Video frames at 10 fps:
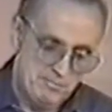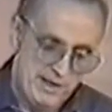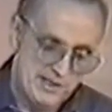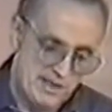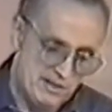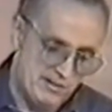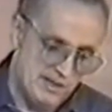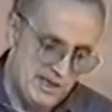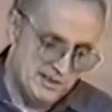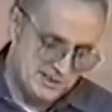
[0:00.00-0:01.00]
Page
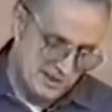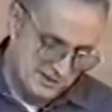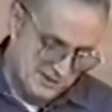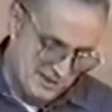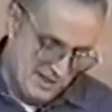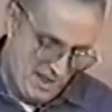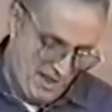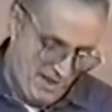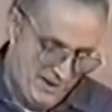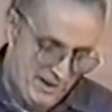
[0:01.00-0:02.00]
886.
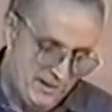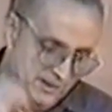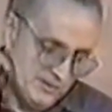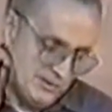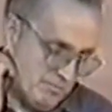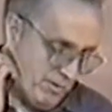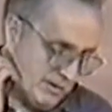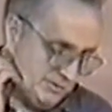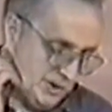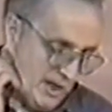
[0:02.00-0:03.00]
The
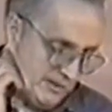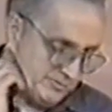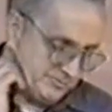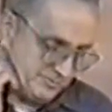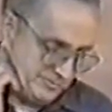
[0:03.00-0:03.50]
book of John.